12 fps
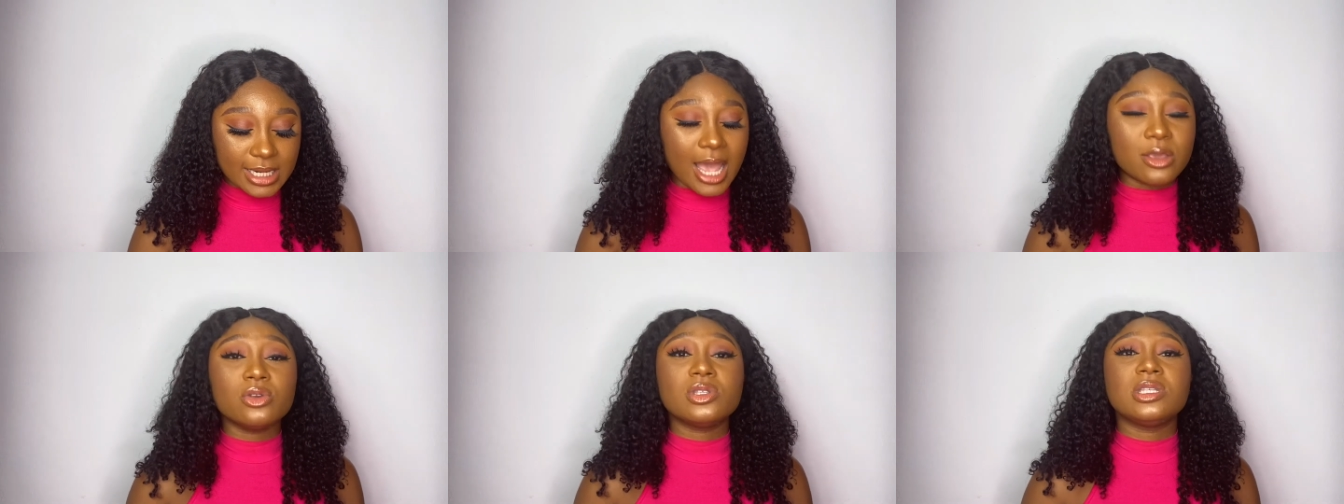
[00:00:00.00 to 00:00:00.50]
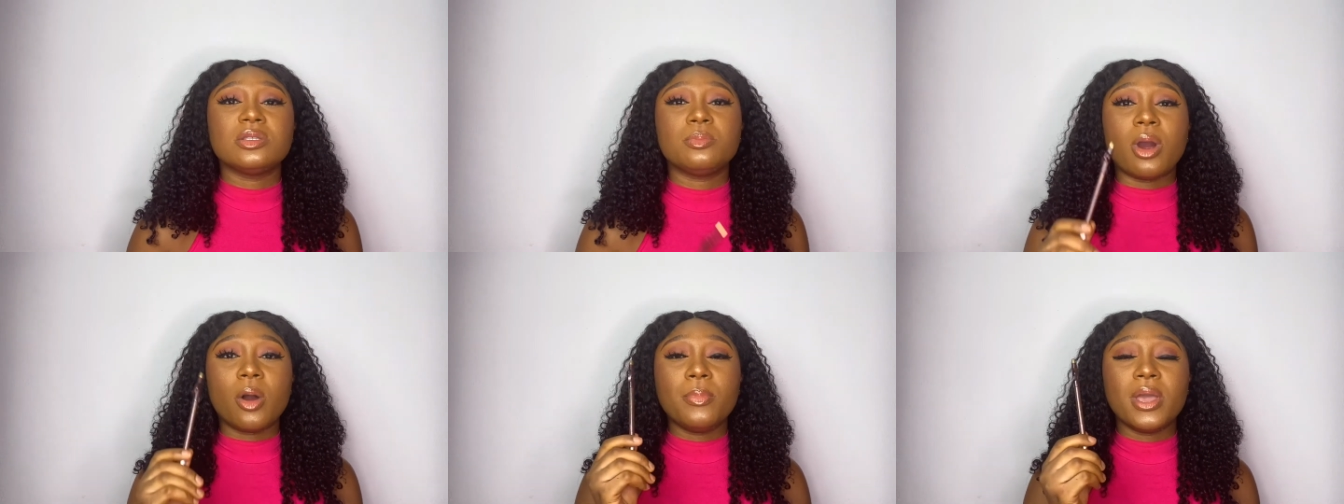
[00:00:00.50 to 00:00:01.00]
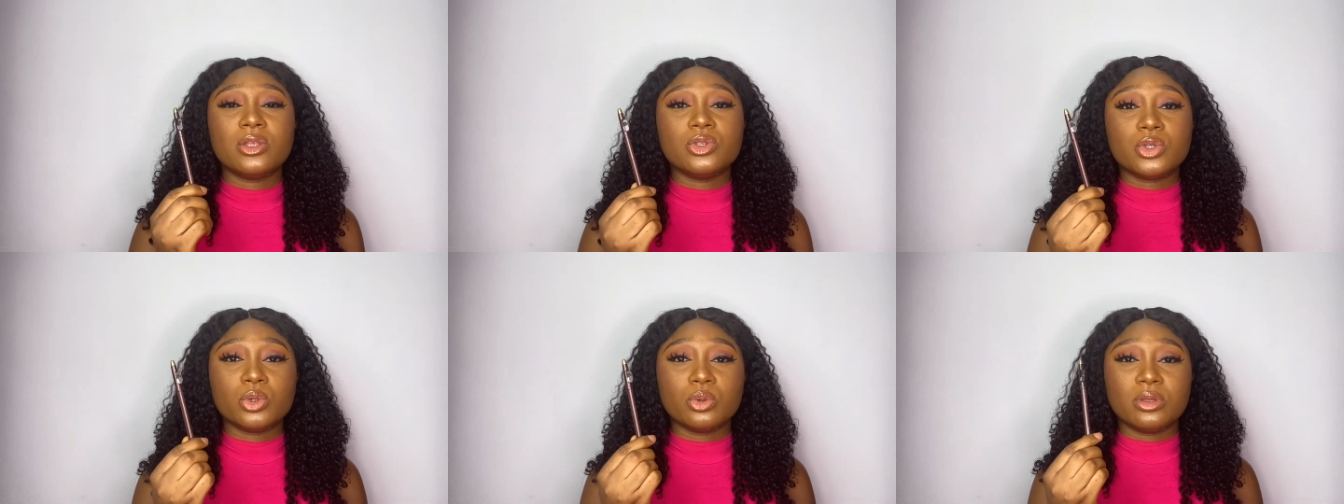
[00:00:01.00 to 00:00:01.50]
I used this brow
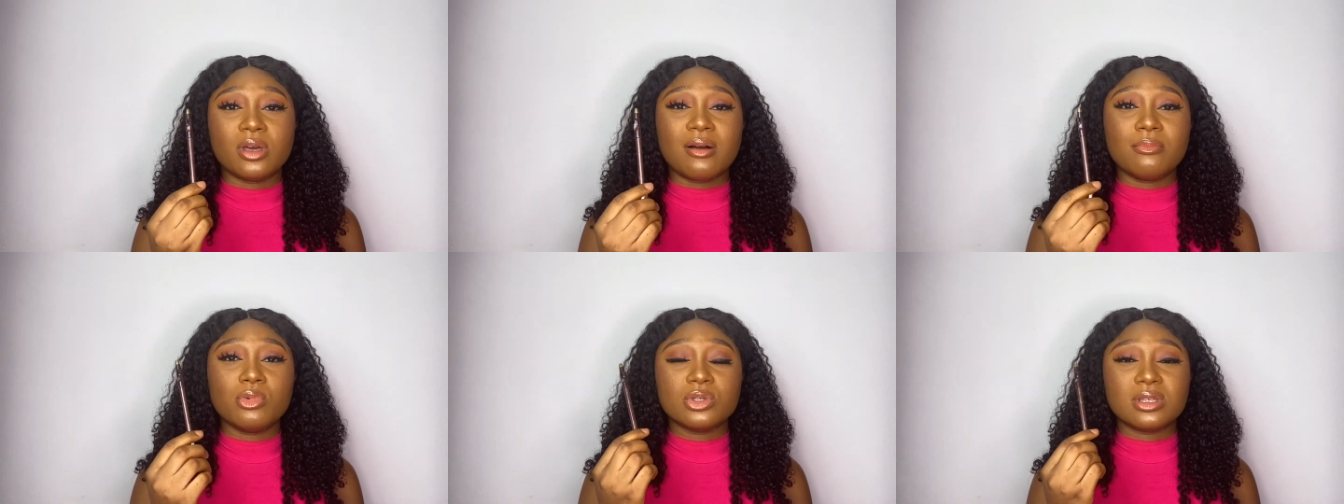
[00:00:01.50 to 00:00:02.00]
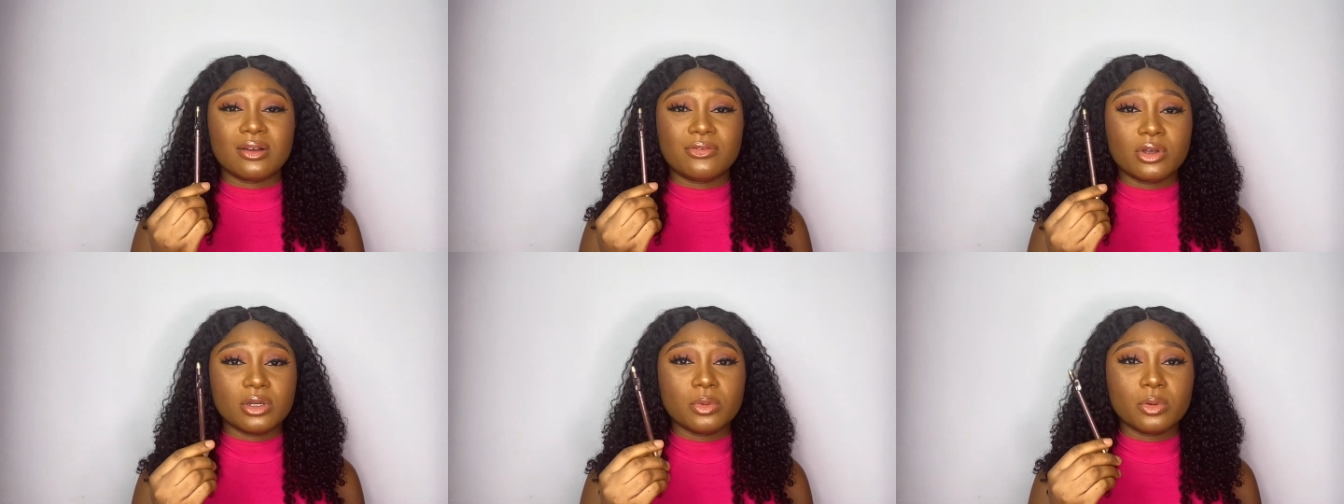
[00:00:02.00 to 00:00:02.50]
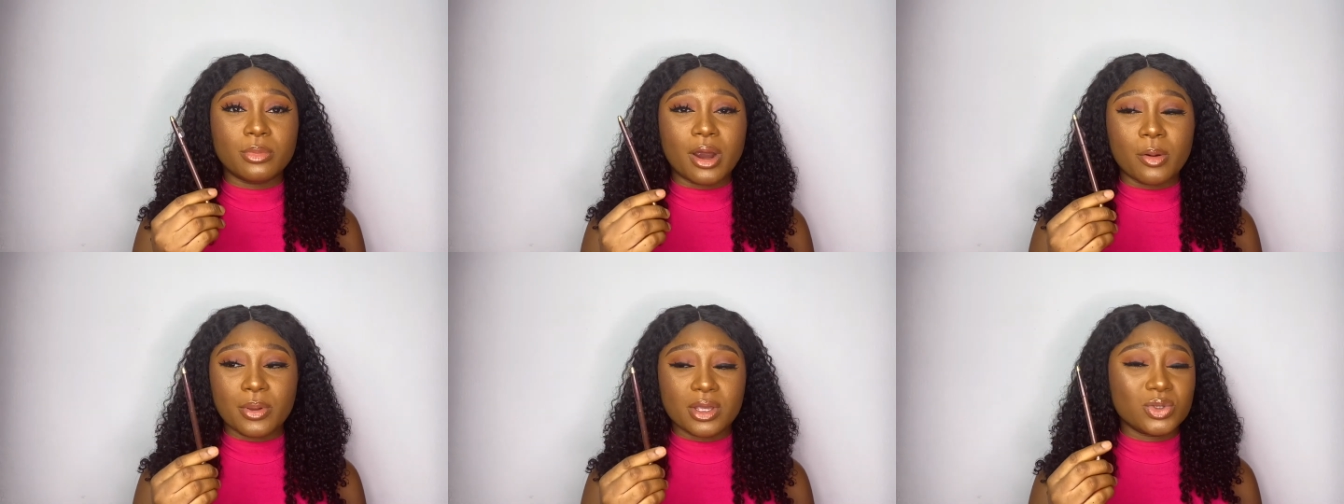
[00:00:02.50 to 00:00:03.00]
pencil, the most affordable
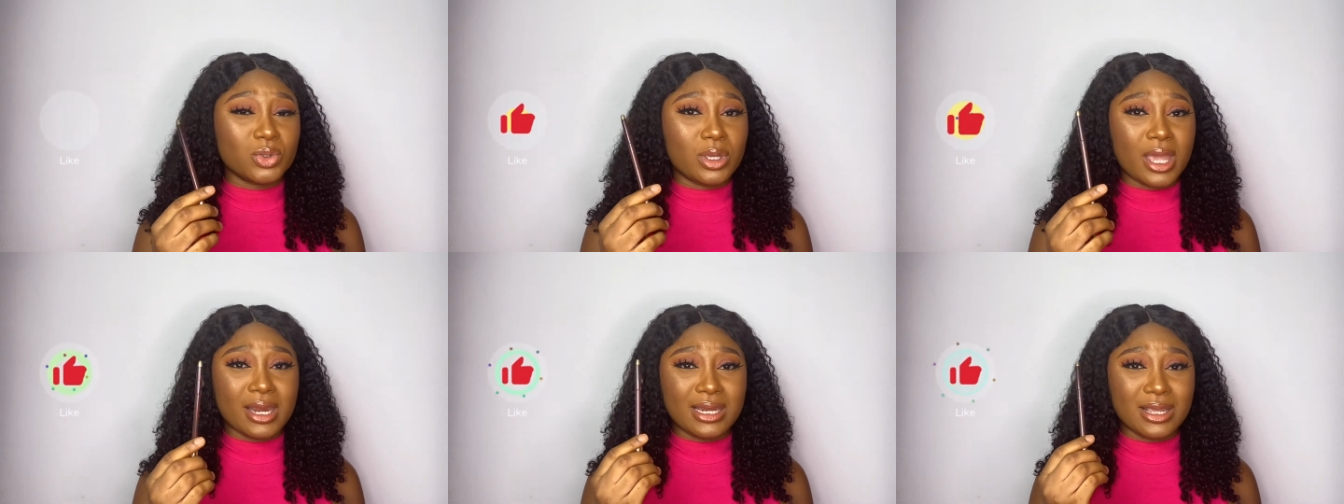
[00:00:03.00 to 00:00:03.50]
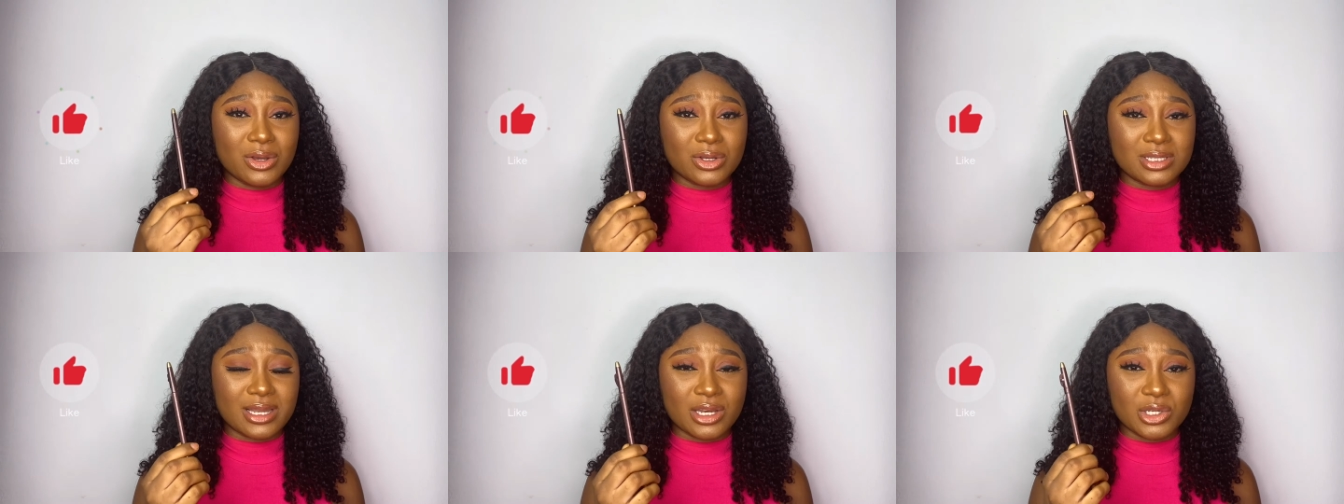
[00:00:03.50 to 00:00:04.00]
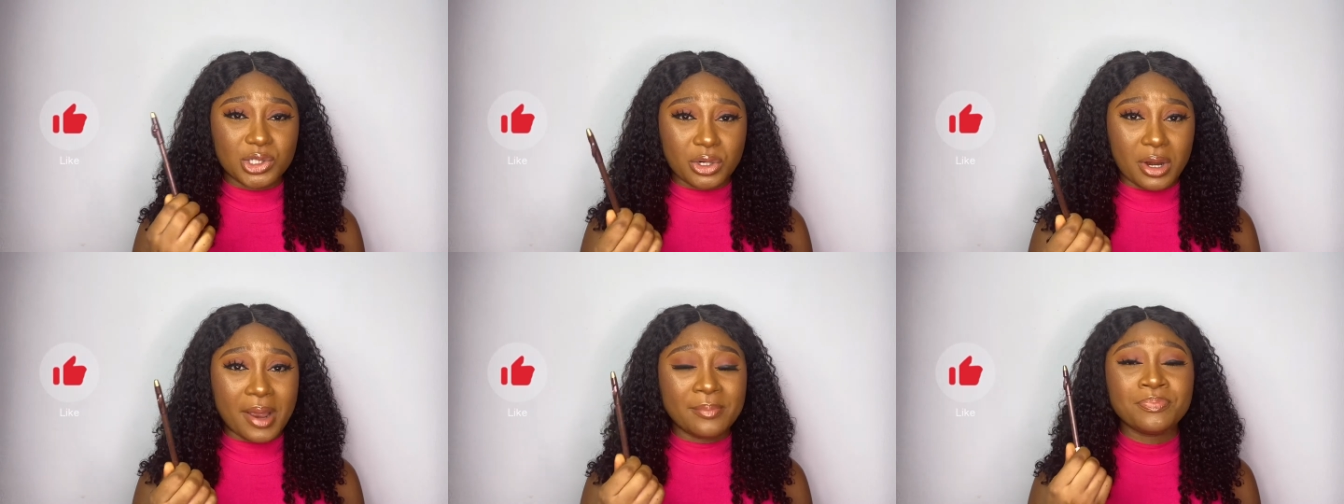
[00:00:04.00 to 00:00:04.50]
brow pencil here in Lagos,
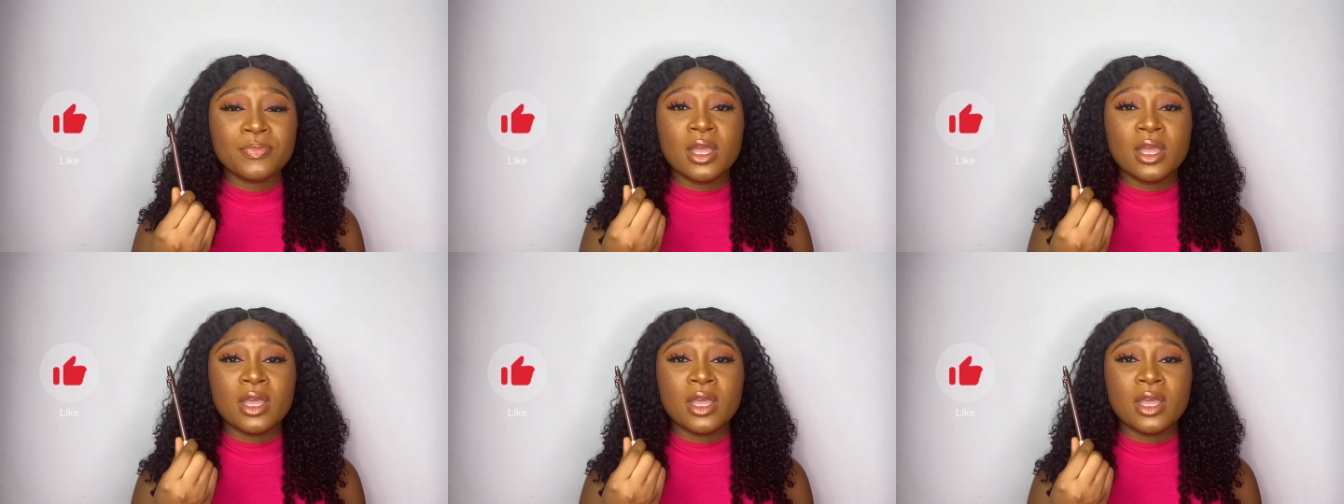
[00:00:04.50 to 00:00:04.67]
Nigeria.